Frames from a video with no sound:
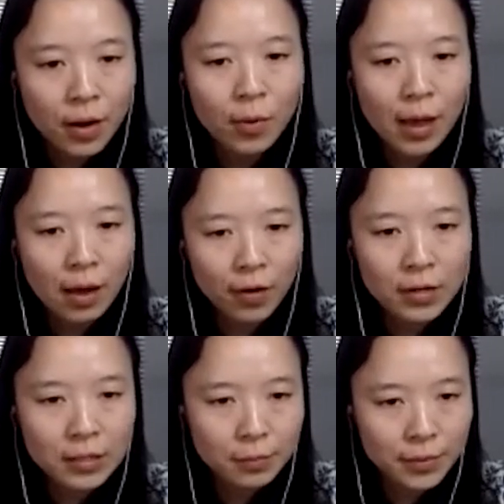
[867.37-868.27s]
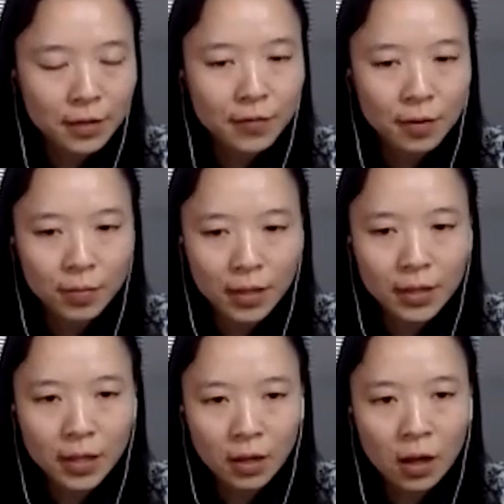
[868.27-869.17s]
We have very specific
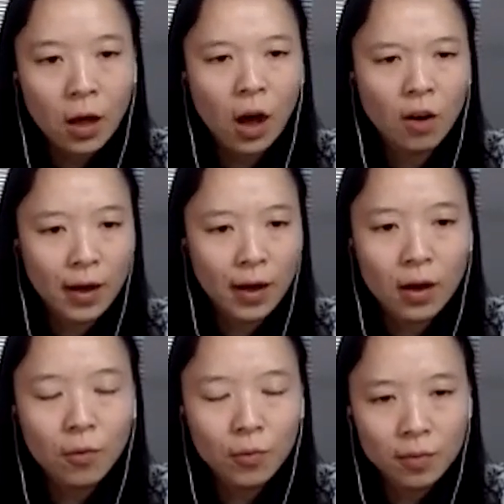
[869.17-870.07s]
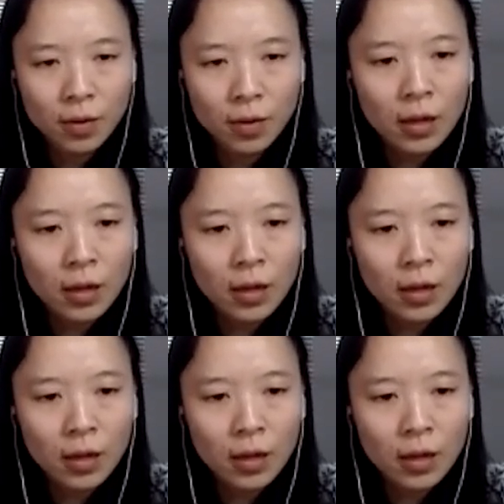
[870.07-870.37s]
meaning of how we